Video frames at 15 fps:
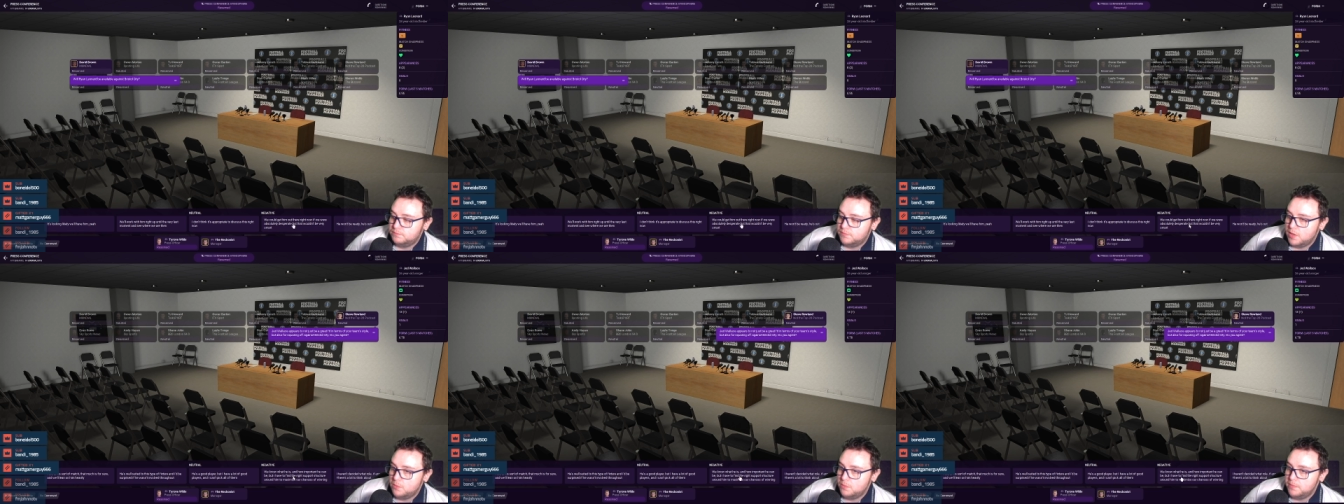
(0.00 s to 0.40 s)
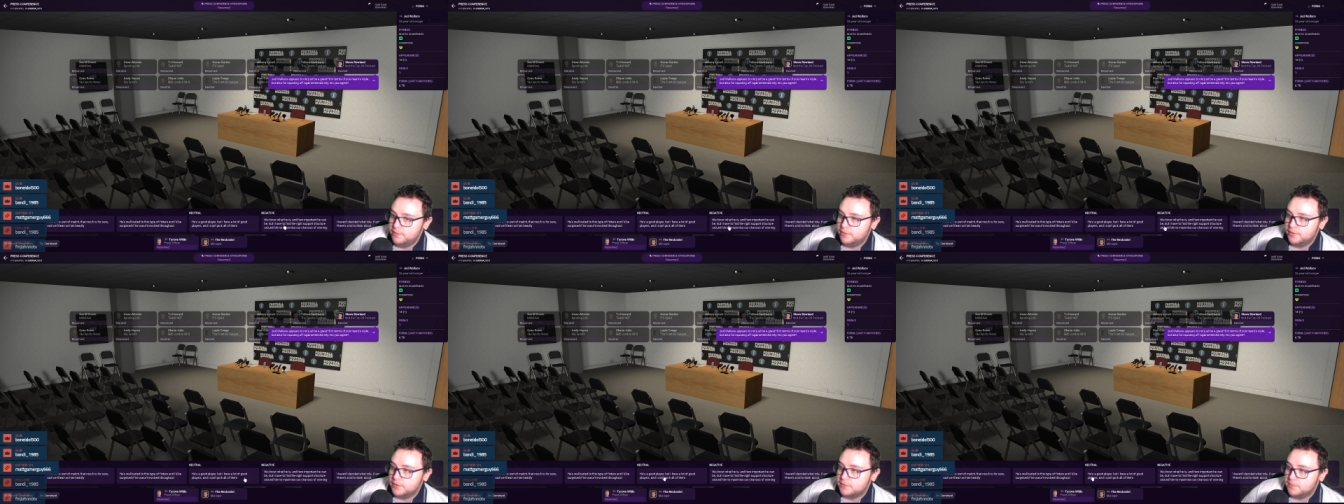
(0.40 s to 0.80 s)
It won't be
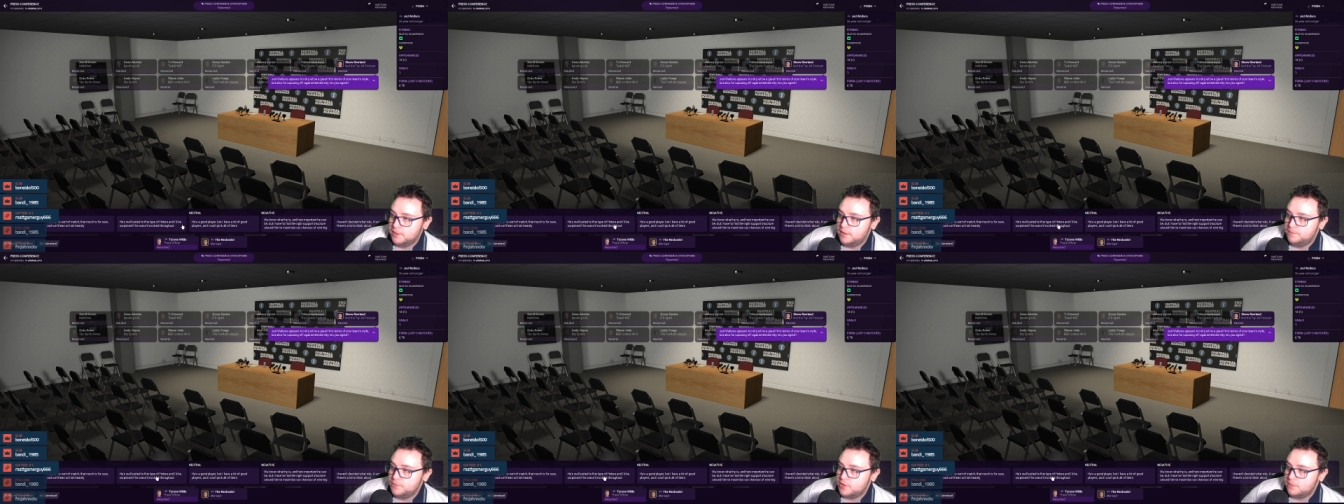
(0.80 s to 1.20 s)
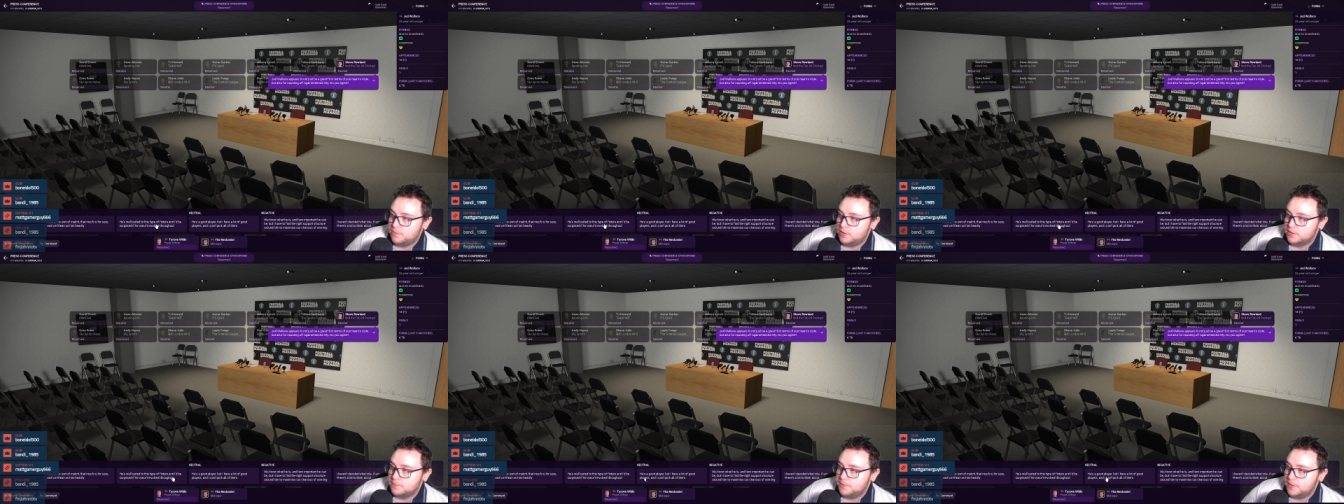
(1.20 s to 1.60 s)
very smart. Jed
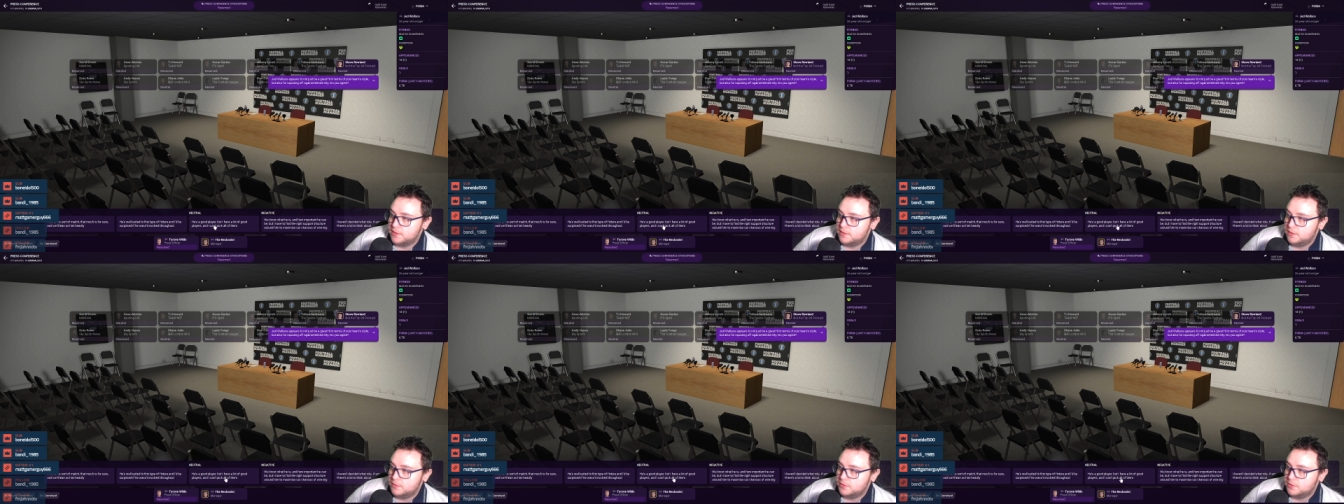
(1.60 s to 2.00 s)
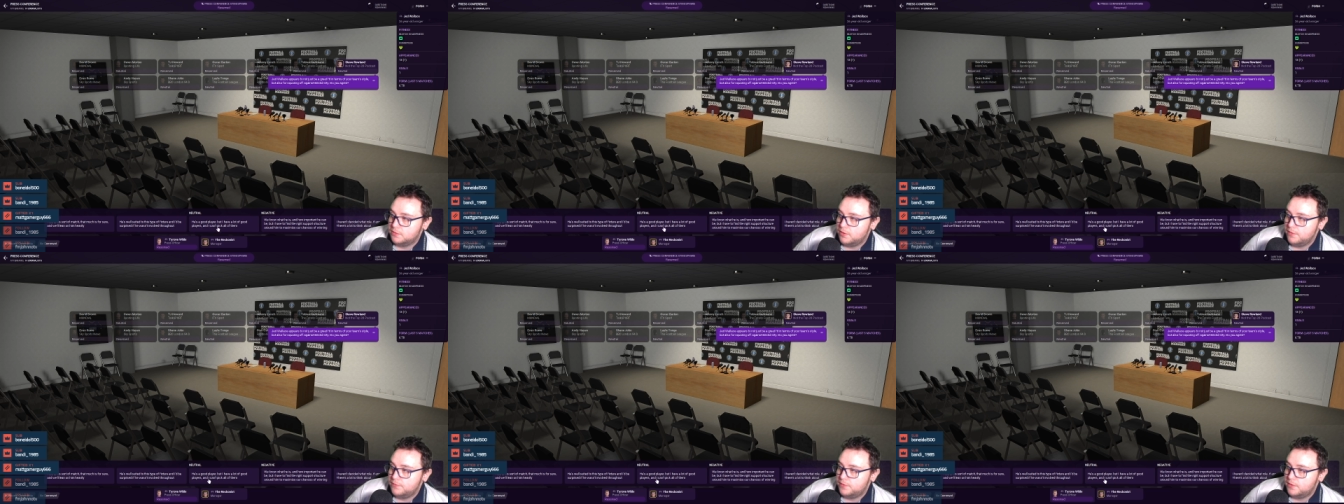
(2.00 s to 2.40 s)
Wallace appears not just a
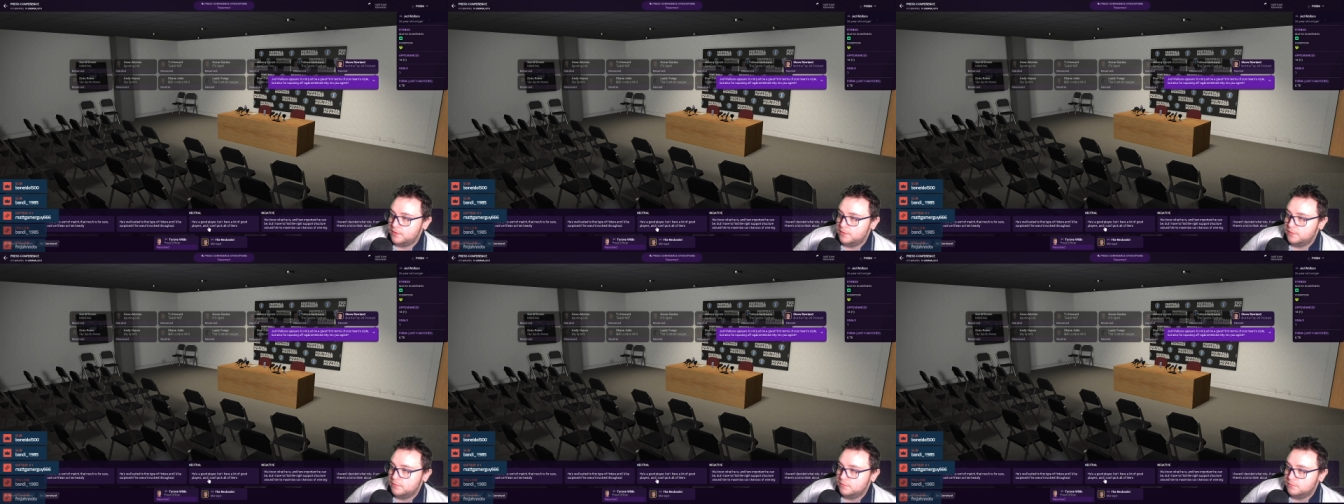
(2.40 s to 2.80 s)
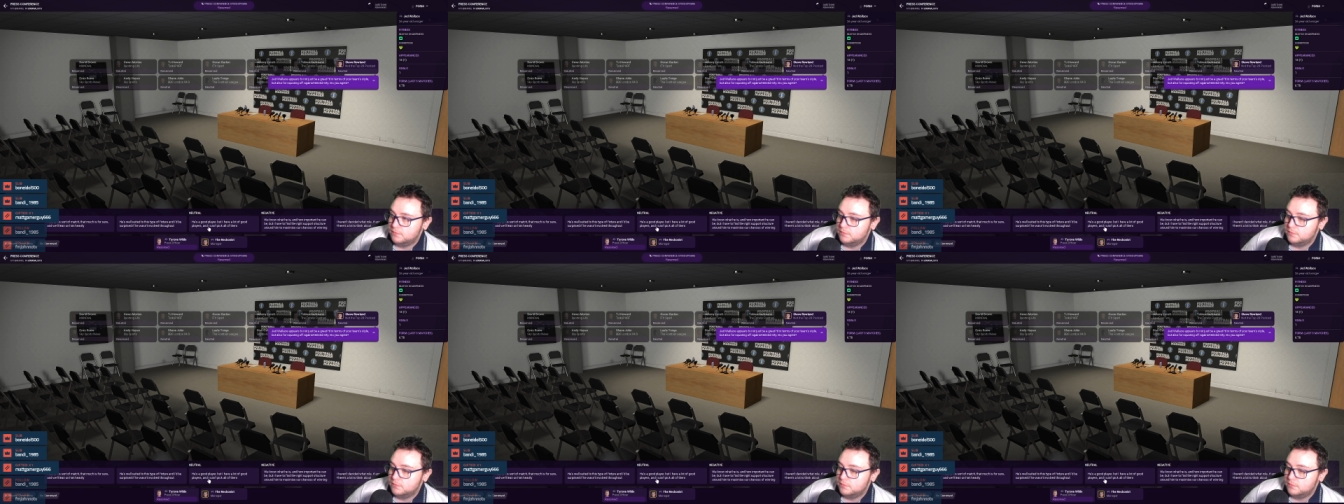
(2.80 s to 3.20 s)
great fit.
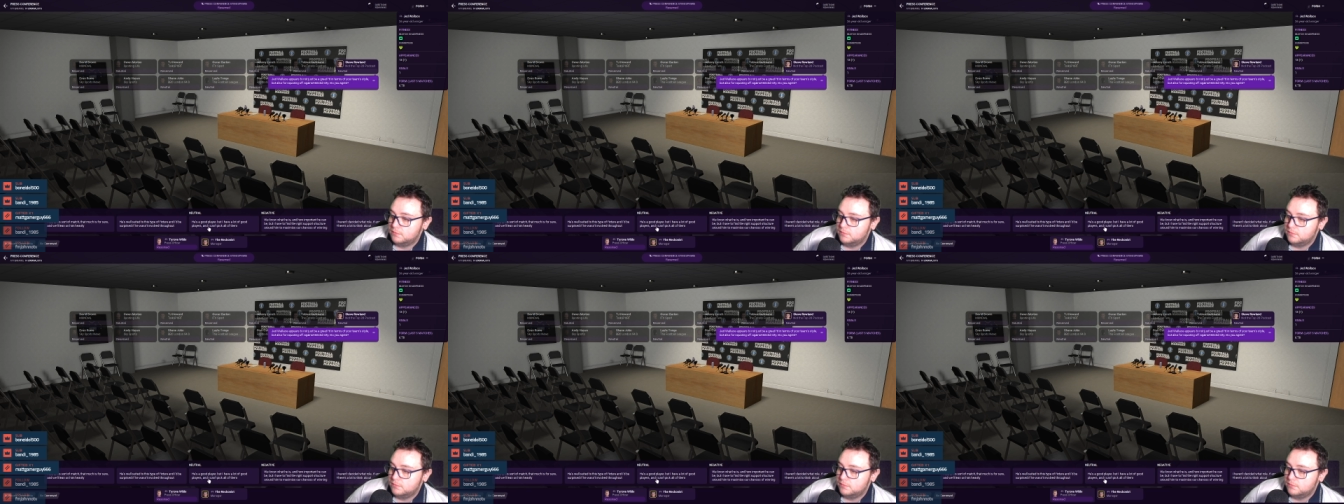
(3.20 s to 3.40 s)
Mm.